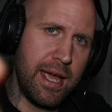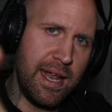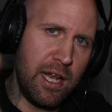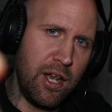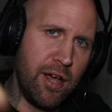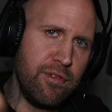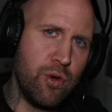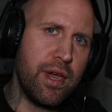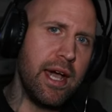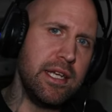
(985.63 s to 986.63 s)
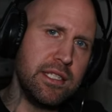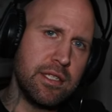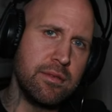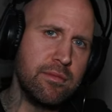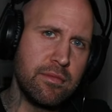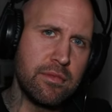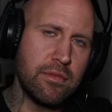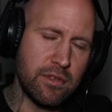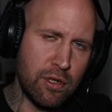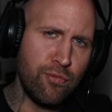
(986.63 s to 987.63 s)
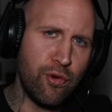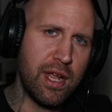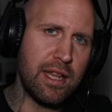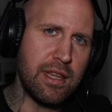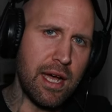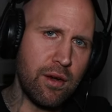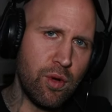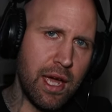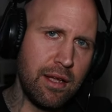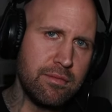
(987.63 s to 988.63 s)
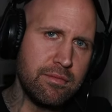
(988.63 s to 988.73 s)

And I love you guys. Don't forget that, okay?